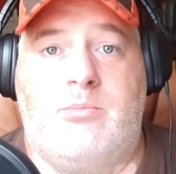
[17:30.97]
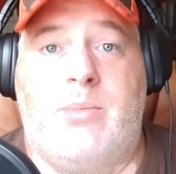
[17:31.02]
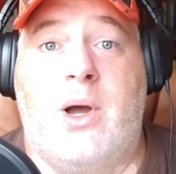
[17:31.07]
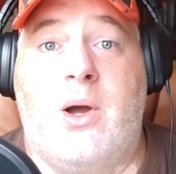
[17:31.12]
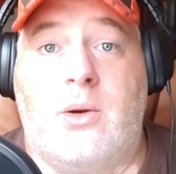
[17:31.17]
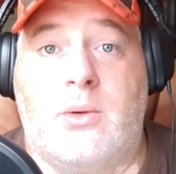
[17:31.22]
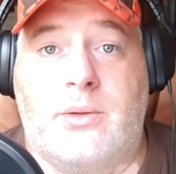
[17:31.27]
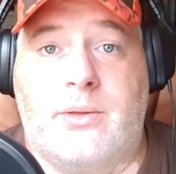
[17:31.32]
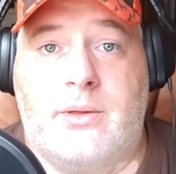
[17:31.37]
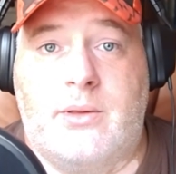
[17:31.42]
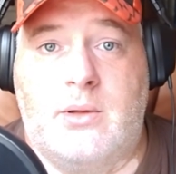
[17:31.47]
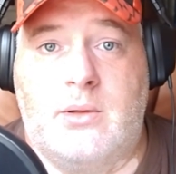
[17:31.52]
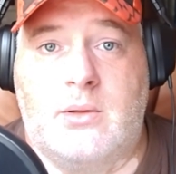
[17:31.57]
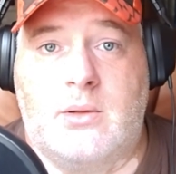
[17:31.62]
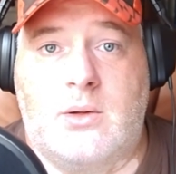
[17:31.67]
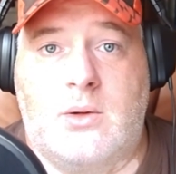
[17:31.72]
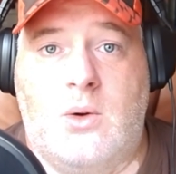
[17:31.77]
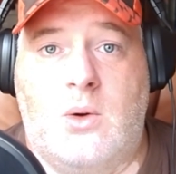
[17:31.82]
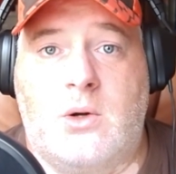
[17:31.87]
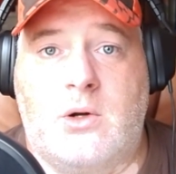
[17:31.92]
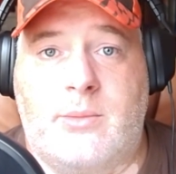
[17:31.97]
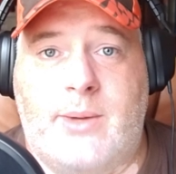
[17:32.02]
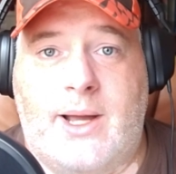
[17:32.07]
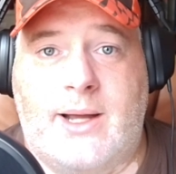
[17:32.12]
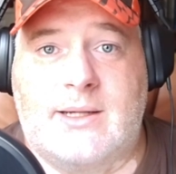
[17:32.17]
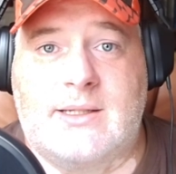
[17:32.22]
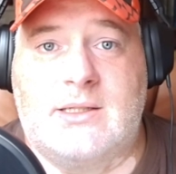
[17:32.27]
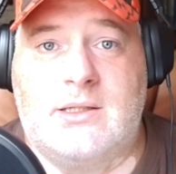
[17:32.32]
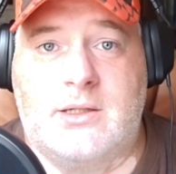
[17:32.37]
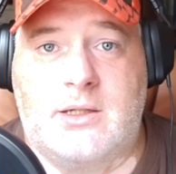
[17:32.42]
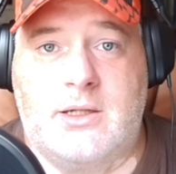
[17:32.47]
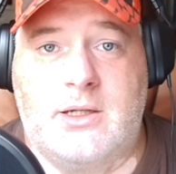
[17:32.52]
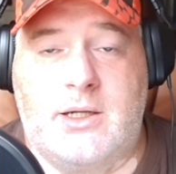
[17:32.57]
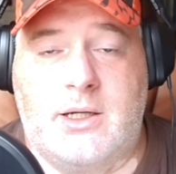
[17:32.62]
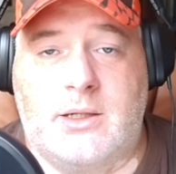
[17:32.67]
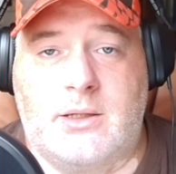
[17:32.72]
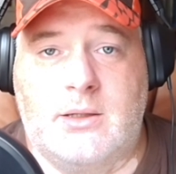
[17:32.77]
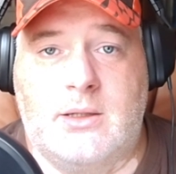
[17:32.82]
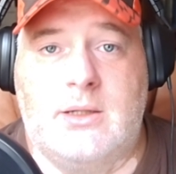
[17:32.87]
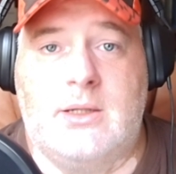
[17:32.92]
quarterbacks look
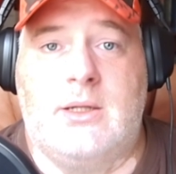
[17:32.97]
good.